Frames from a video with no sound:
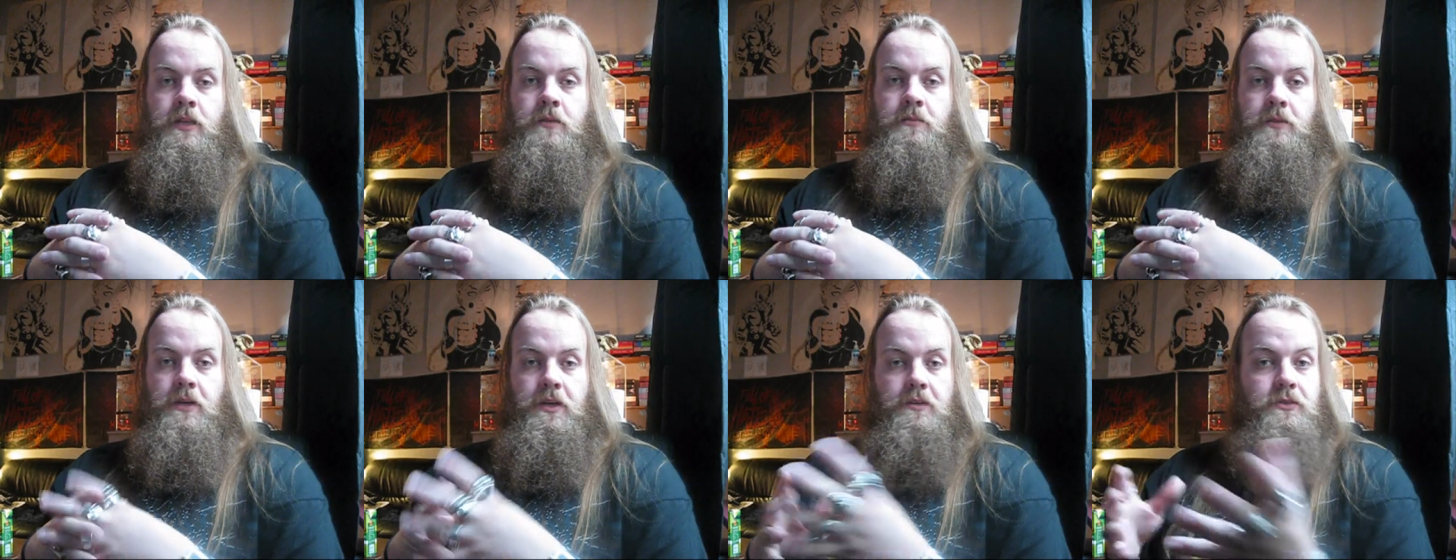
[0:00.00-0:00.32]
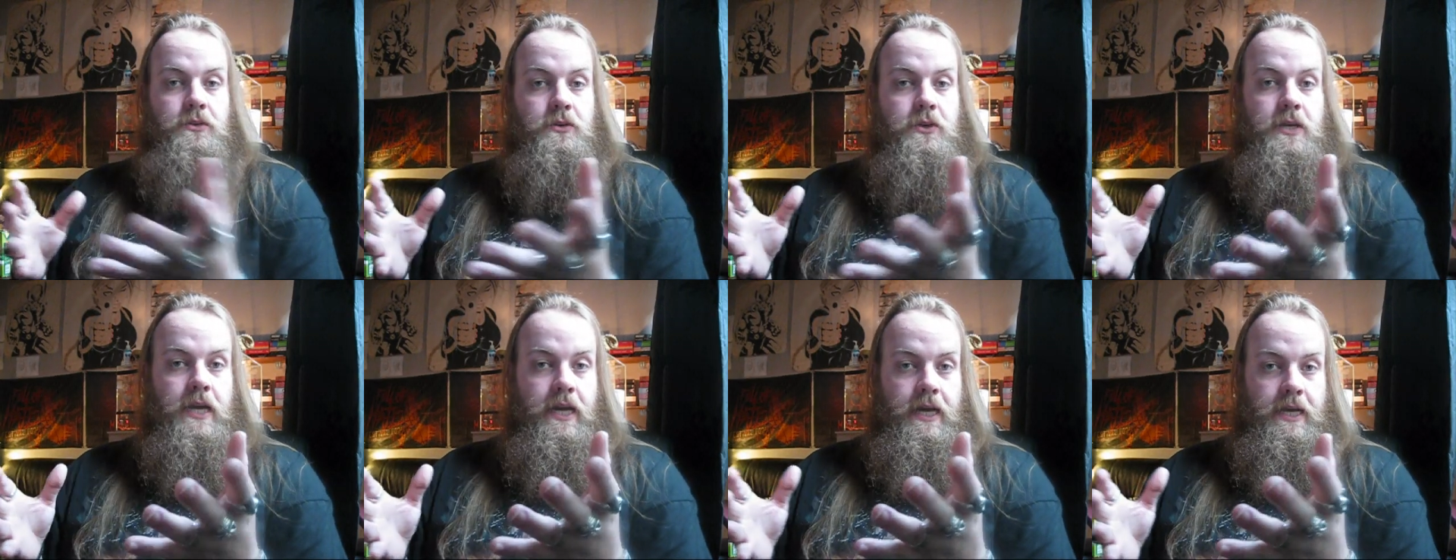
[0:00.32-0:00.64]
But if
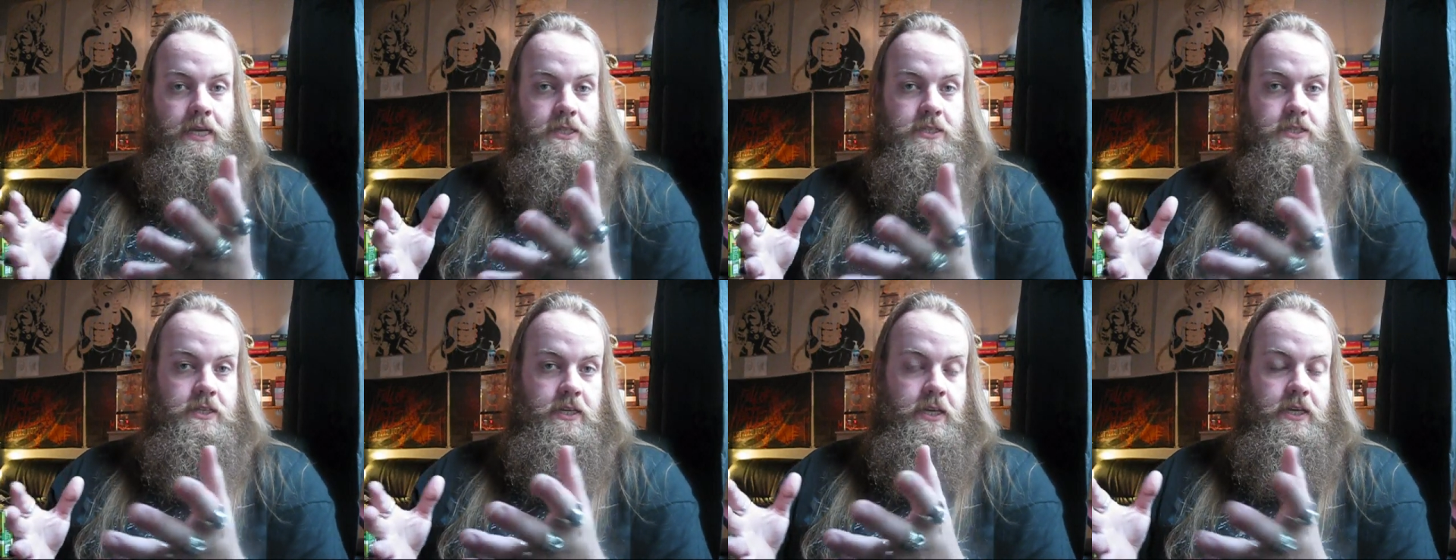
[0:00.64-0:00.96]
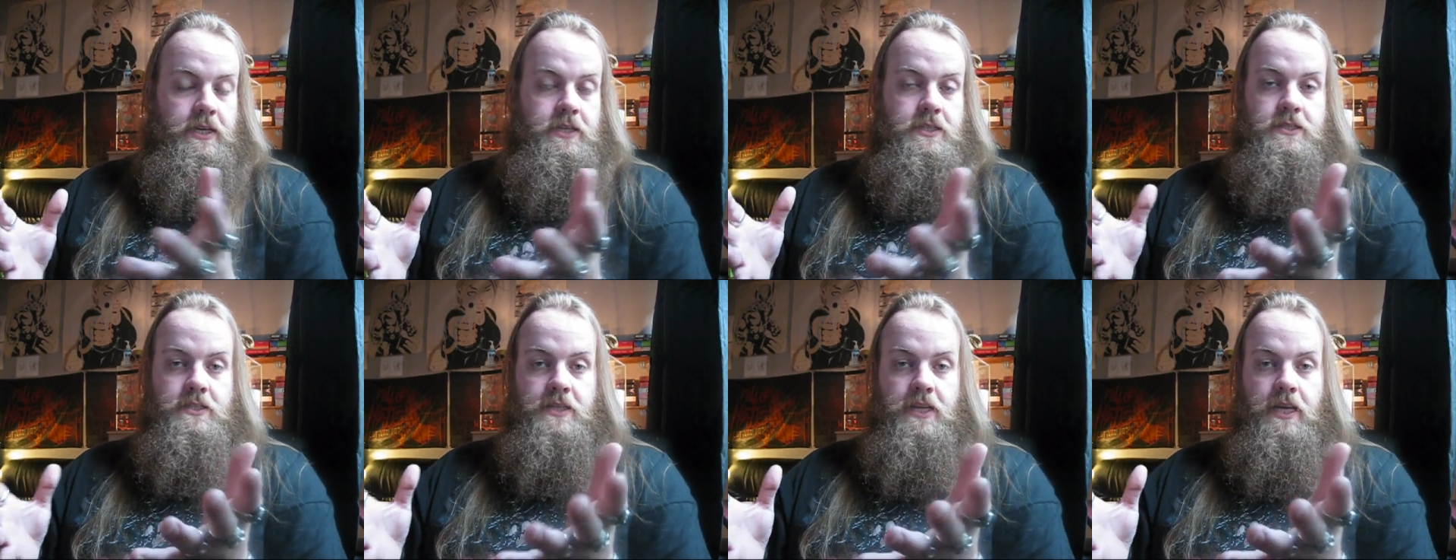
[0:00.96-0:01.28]
you guys say
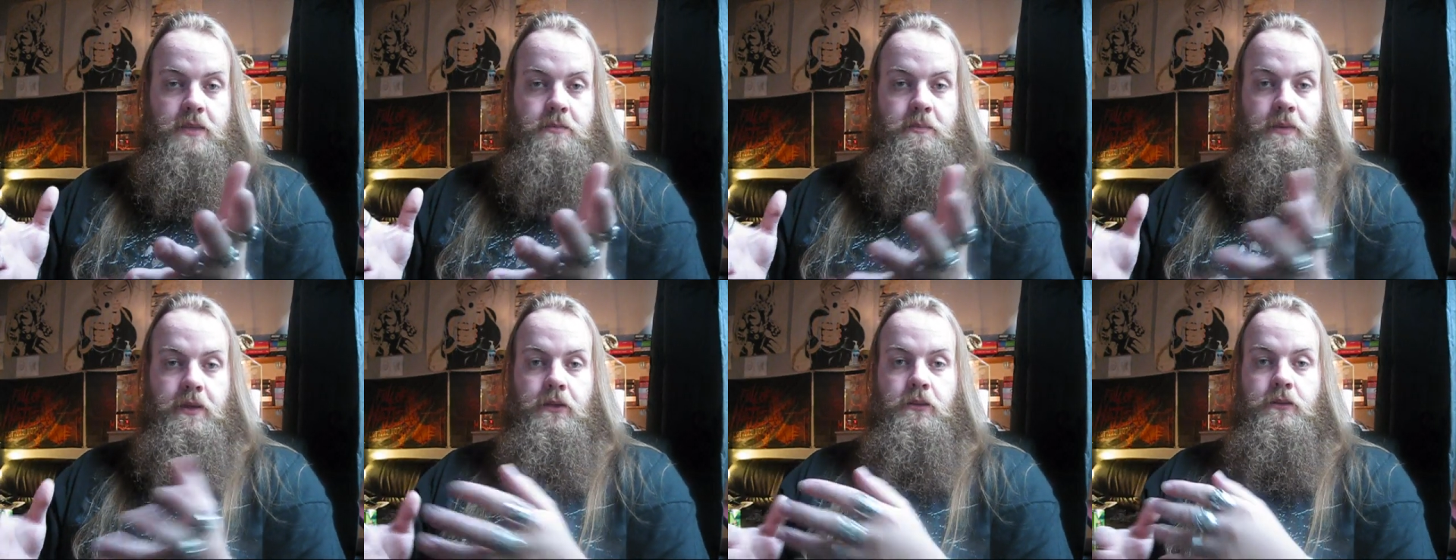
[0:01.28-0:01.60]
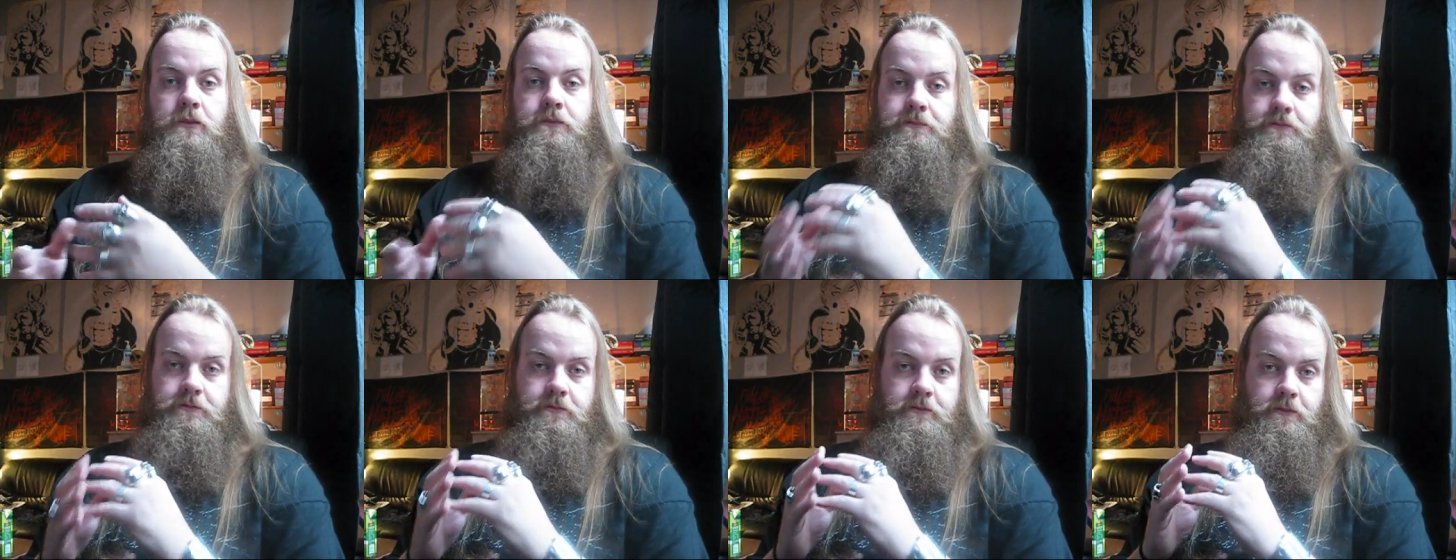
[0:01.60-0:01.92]
it's death
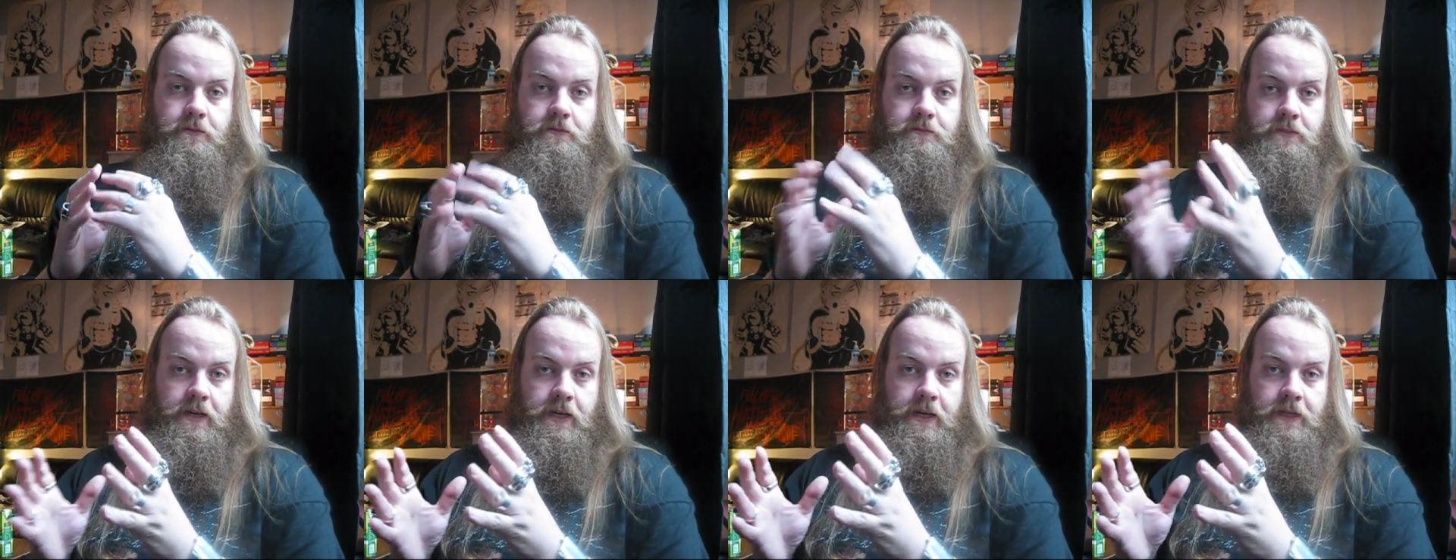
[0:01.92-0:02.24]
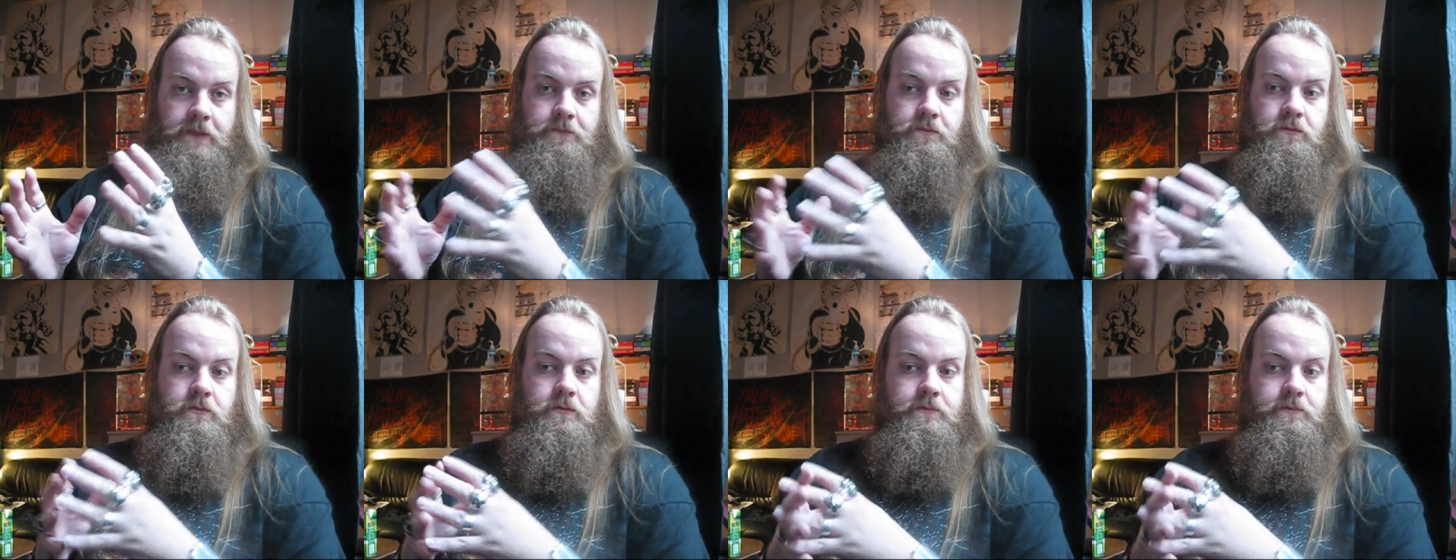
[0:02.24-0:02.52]
metal, fine.